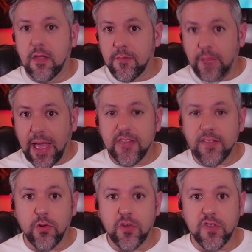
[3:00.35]
to pass
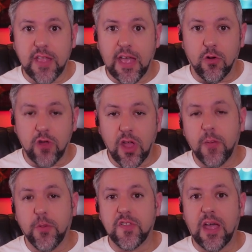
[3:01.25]
the person out or knock
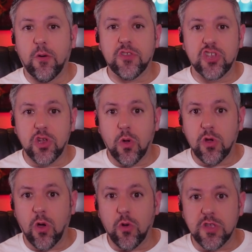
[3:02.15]
a person out with a
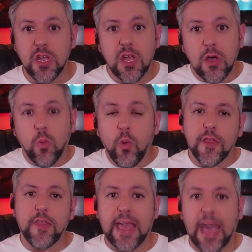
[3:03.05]
chokehold, what do
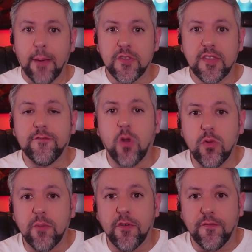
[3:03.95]
you think happens after
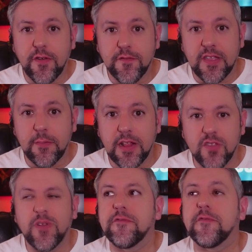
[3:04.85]
holding them for 15
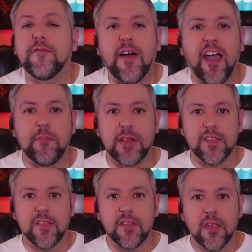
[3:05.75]
minutes or even 5
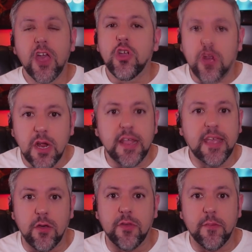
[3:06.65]
minutes? You're going to
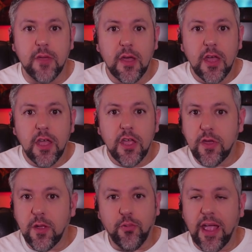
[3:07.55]
kill them.
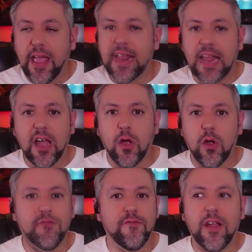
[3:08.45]
The brain cannot,
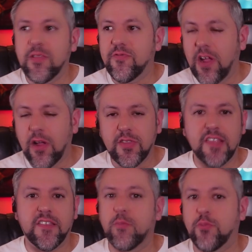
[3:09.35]
or at very, very
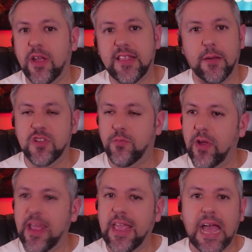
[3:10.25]
least, give them brain damage. The
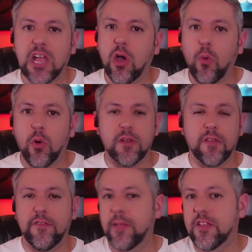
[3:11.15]
brain cannot go more than a
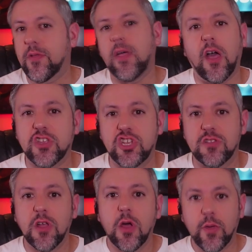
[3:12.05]
few minutes without
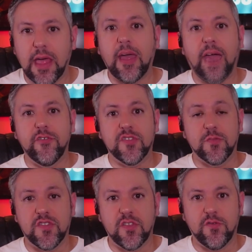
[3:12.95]
oxygen without having some
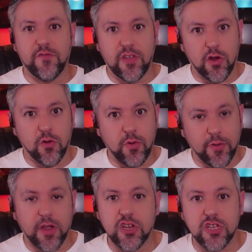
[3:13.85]
severe
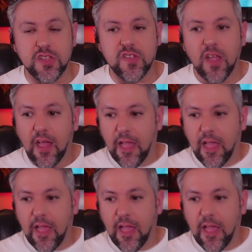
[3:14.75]
repercussions.